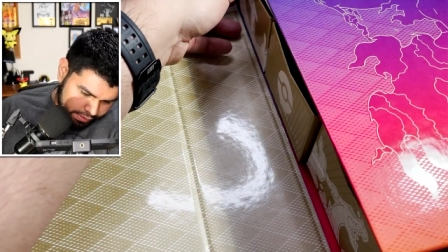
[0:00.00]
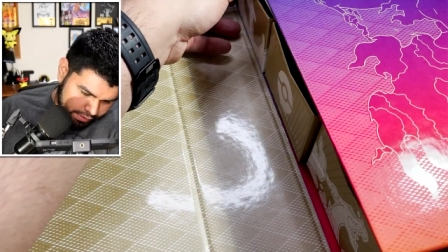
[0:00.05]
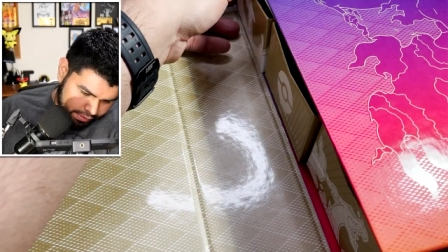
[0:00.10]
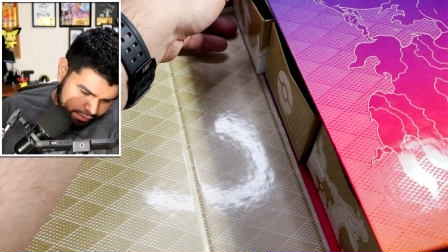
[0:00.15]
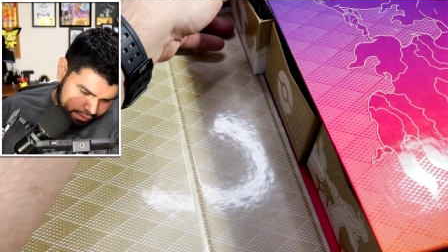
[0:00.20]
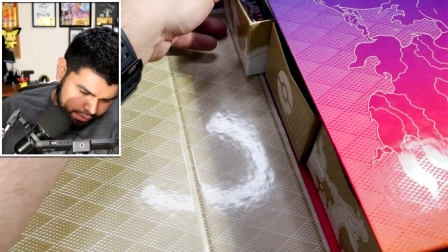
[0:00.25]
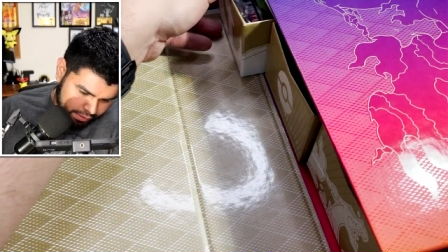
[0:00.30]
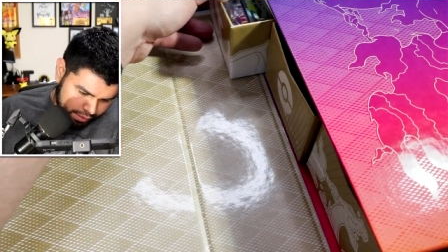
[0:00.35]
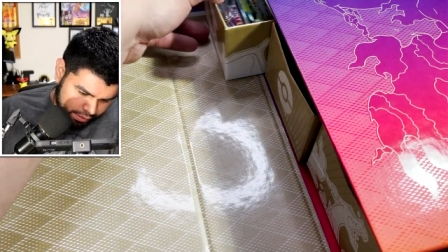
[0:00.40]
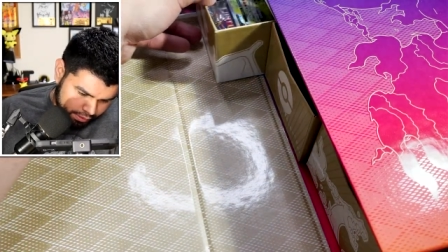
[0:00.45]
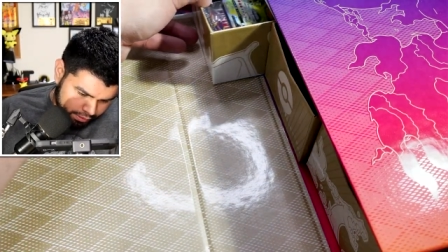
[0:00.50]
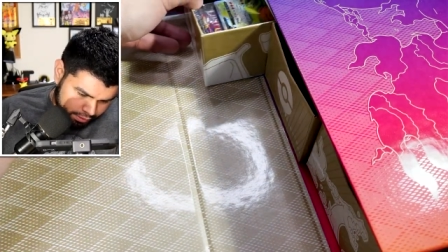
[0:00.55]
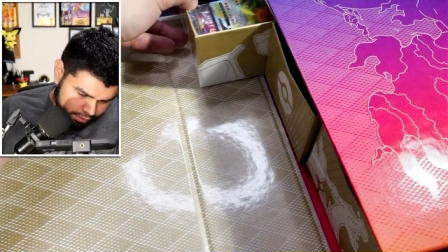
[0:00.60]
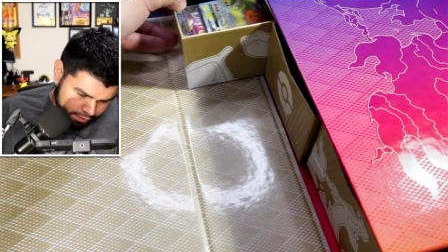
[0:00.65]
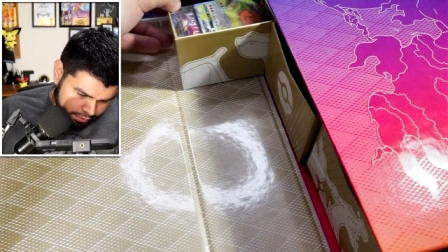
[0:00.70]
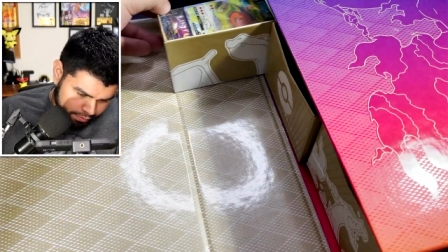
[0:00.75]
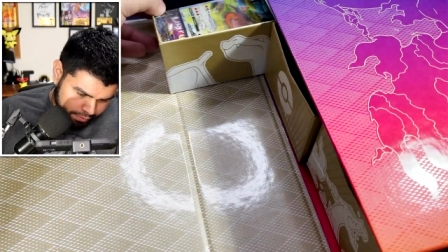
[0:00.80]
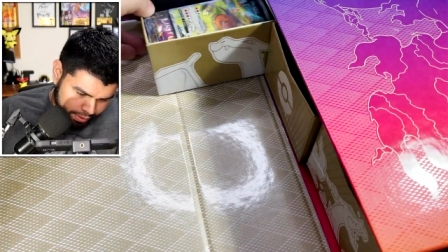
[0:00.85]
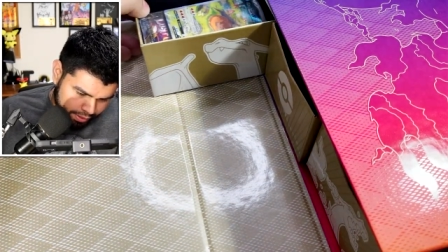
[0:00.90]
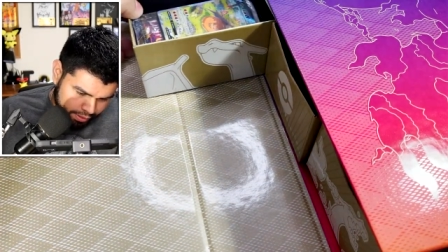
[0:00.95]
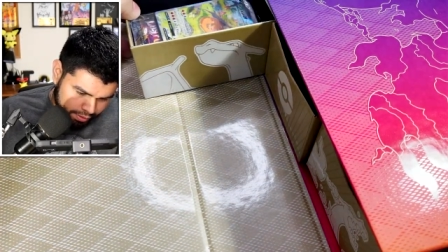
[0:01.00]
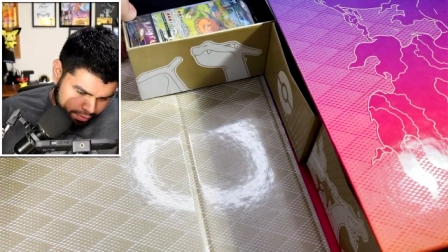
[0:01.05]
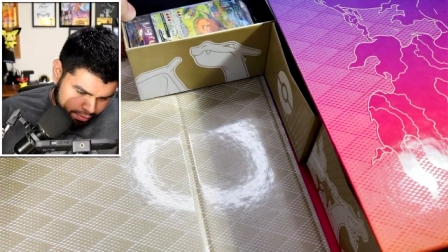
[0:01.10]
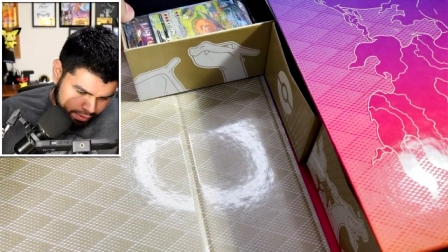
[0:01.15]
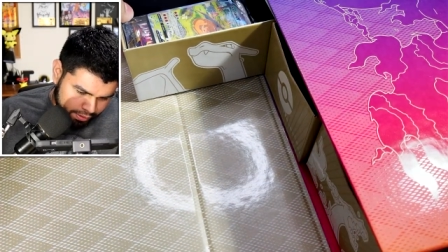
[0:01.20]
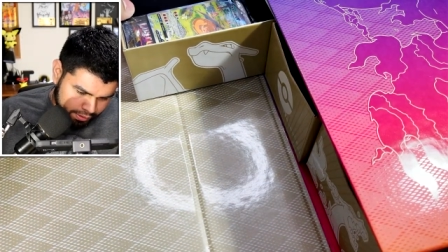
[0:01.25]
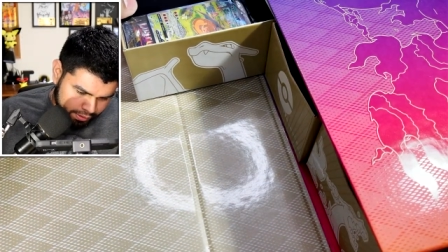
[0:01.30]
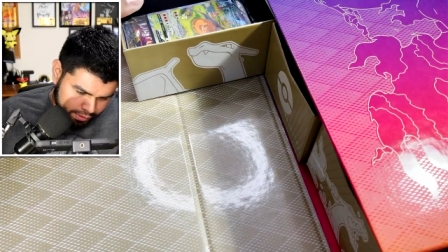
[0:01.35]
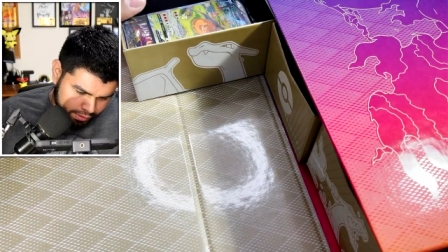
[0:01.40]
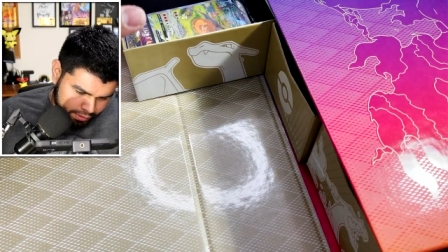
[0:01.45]
Is there like a certain way to do
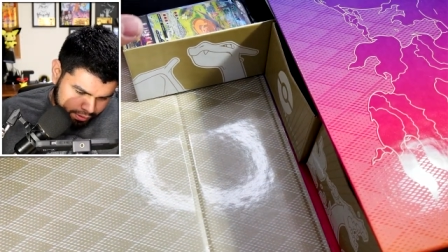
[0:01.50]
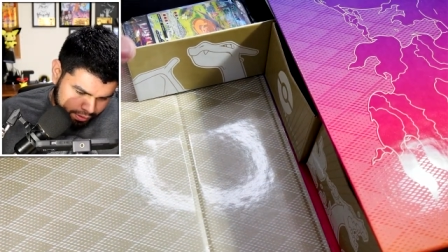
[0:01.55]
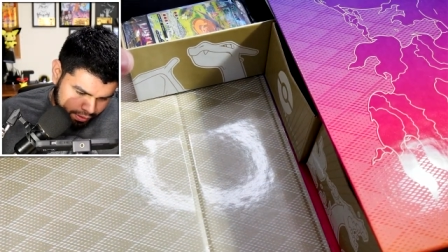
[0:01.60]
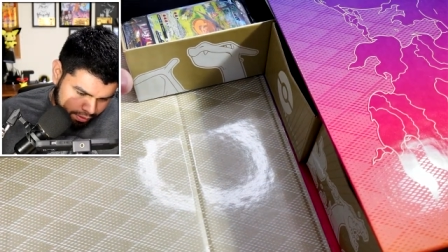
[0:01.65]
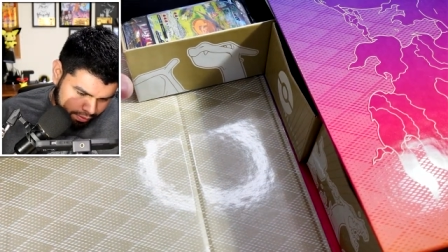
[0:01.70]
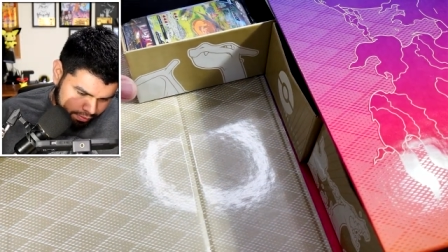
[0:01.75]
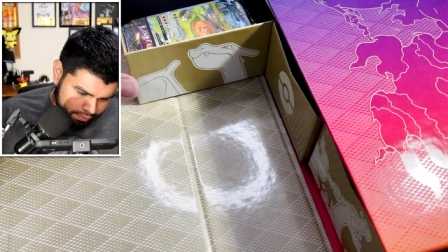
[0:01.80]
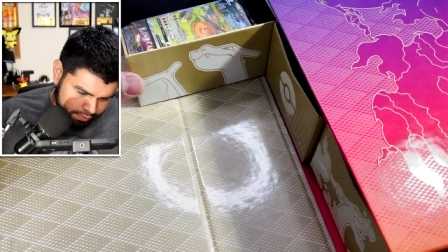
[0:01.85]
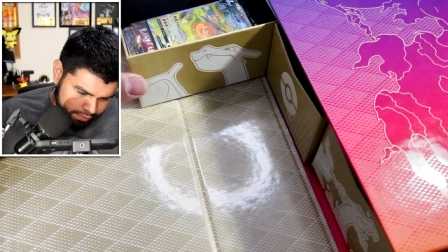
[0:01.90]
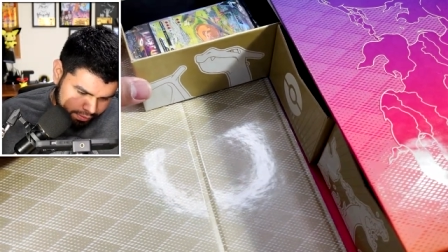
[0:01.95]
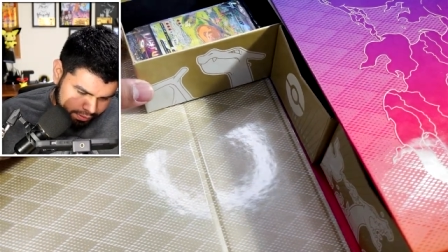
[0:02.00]
this? No,